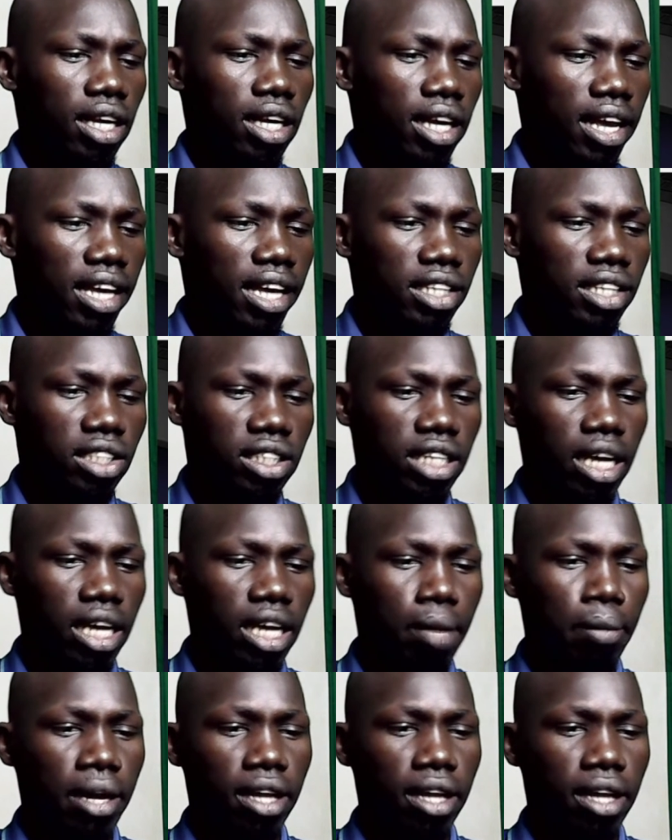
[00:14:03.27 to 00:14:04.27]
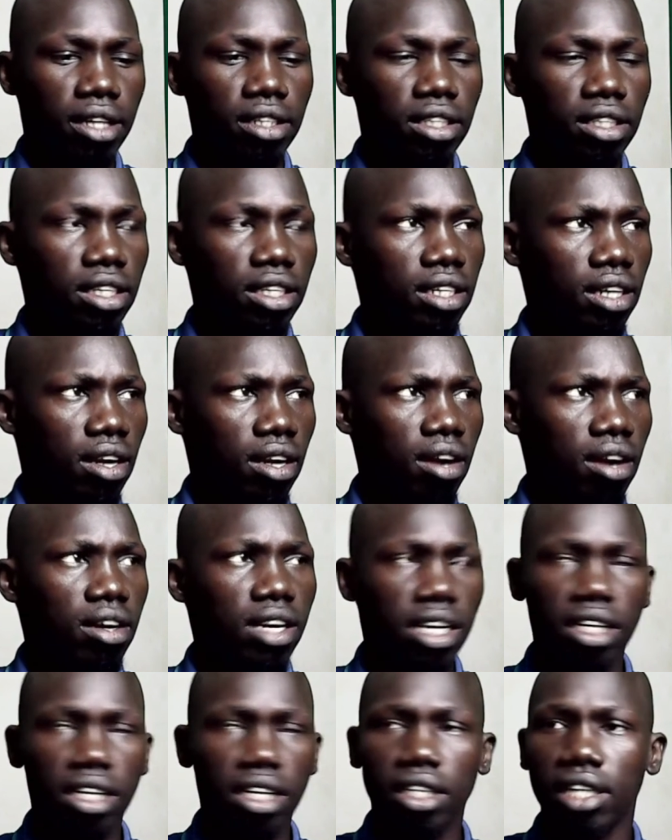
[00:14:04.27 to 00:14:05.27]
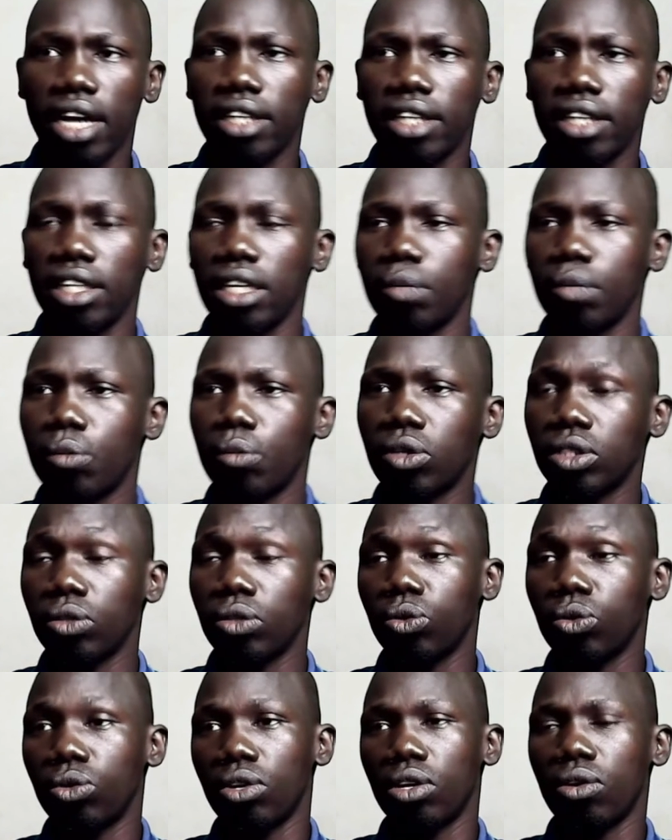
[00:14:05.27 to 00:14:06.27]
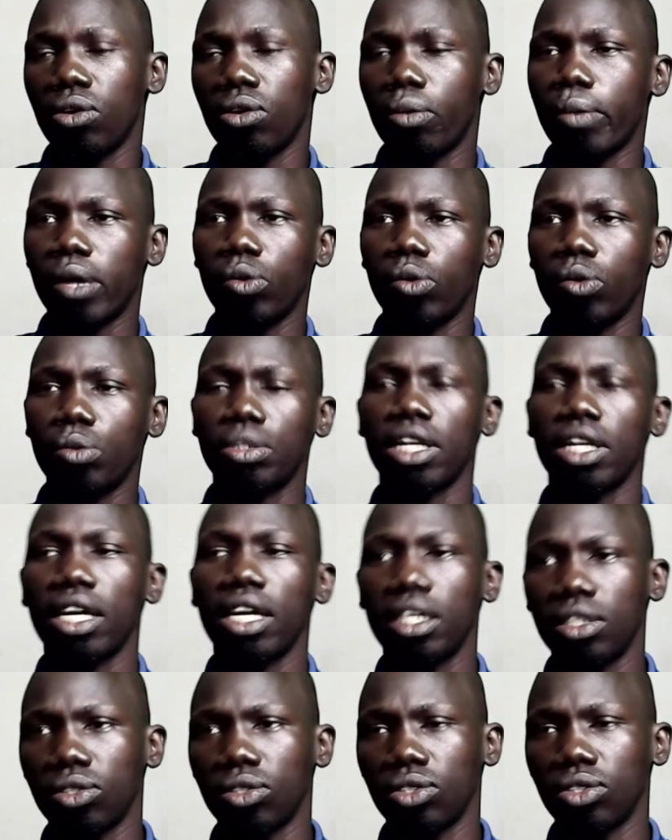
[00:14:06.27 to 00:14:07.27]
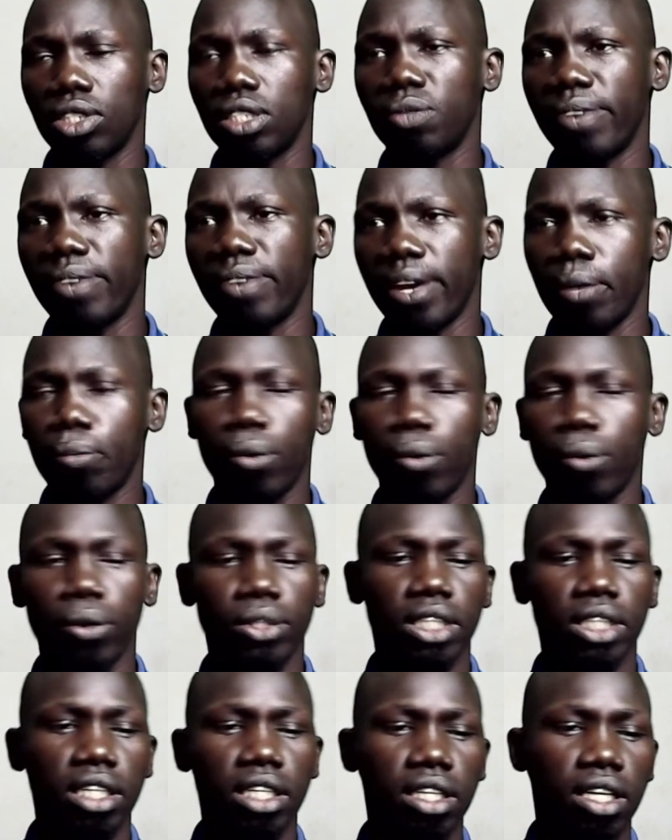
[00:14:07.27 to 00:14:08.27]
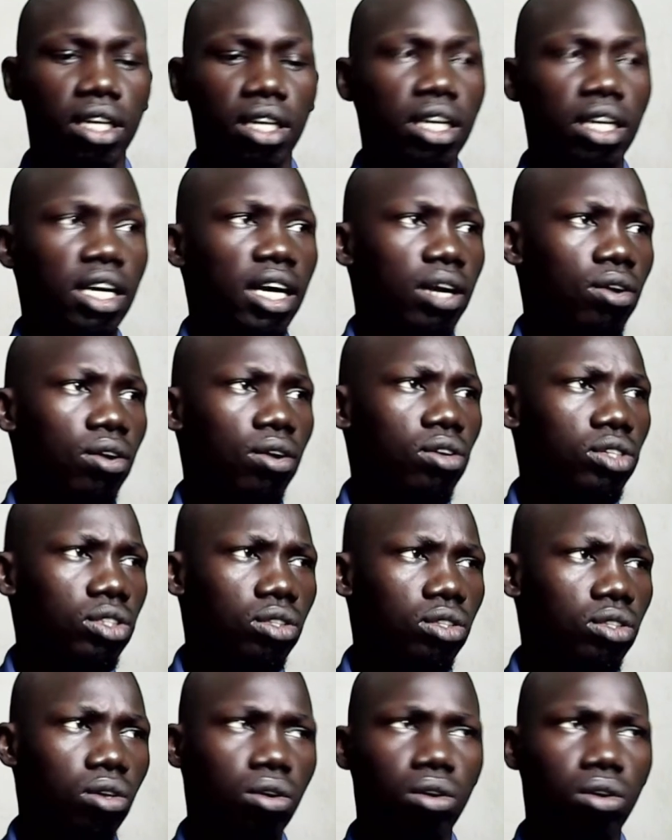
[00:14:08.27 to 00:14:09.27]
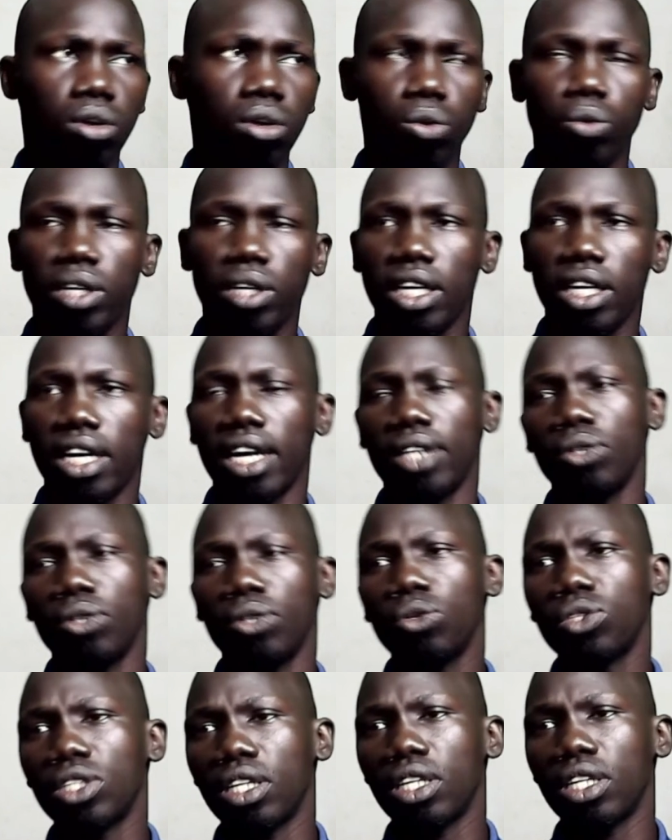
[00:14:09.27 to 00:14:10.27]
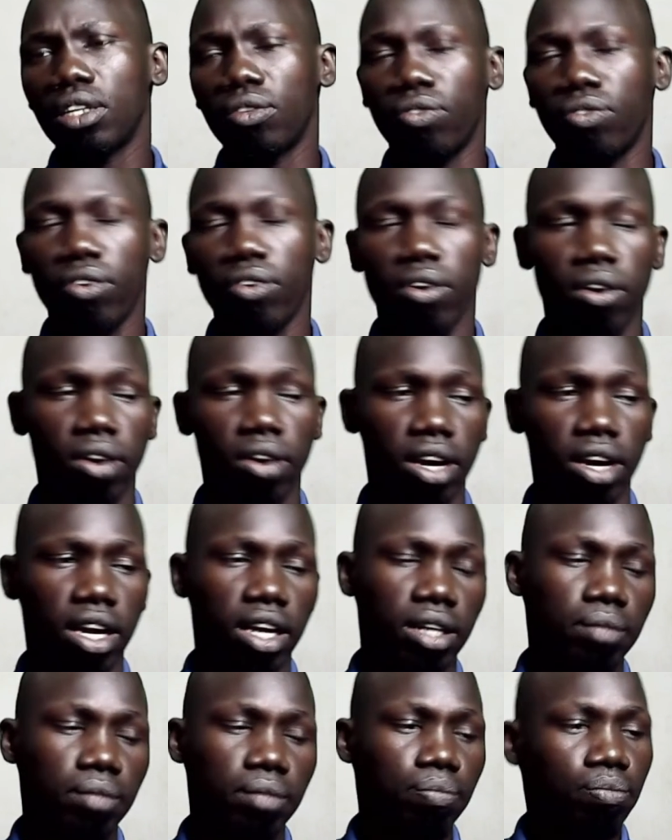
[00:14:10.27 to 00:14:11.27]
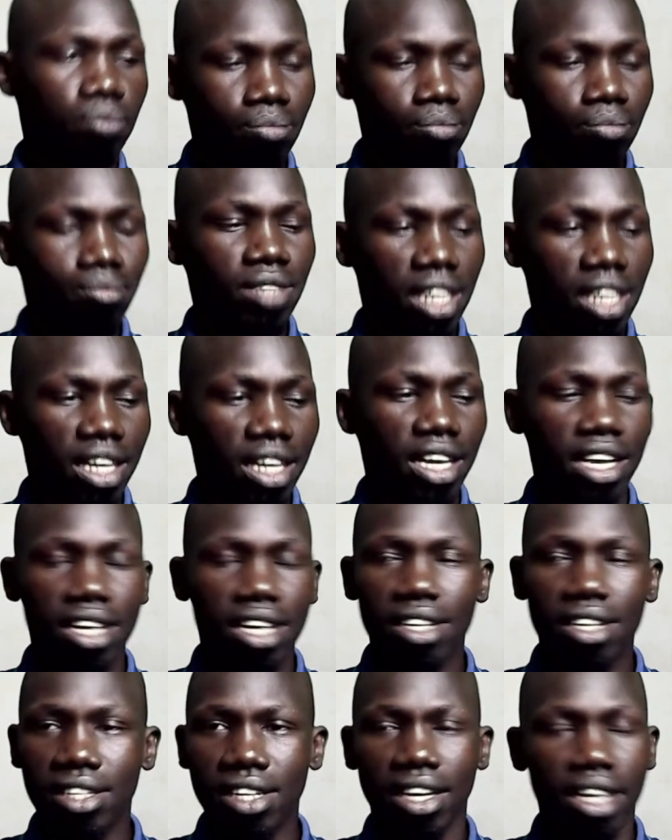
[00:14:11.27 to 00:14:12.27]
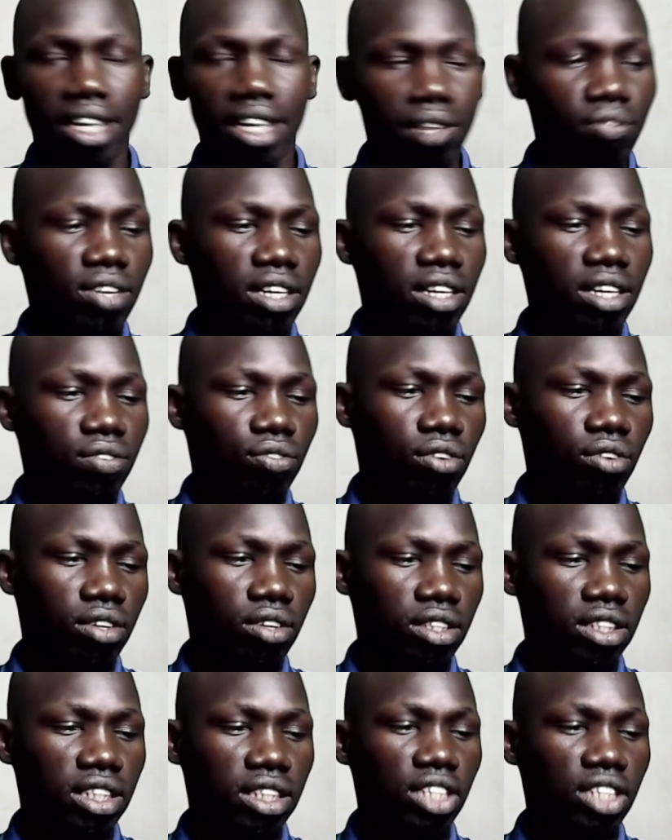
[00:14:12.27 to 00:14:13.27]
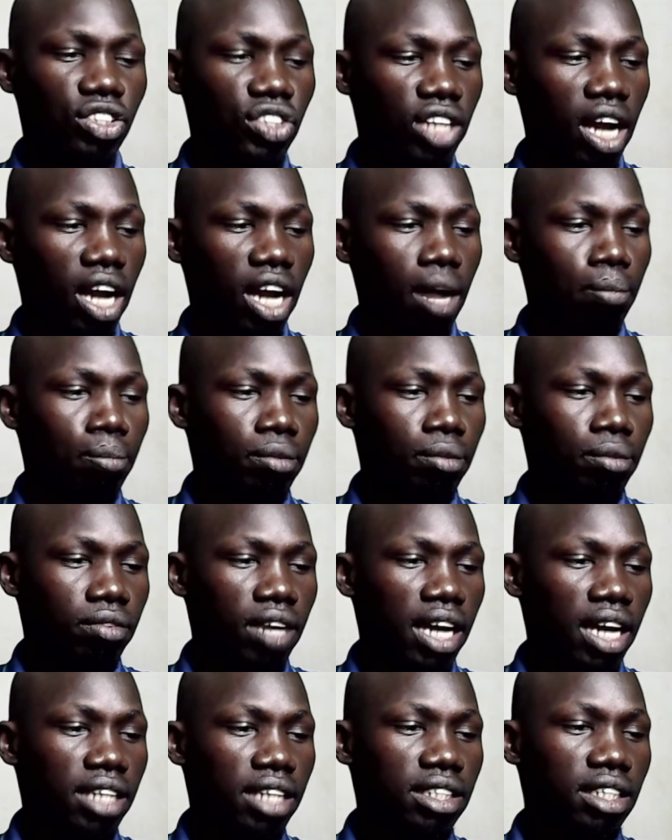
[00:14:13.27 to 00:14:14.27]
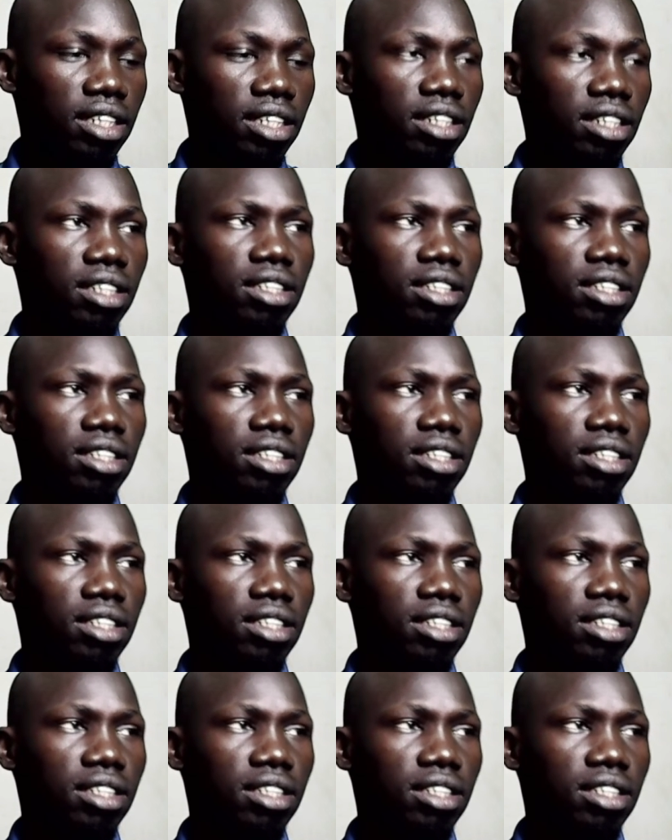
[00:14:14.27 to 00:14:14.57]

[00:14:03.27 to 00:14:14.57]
html uh, learning i think most of you do not know about websites so this is very important and also we can use it for uh, even for c sharp writing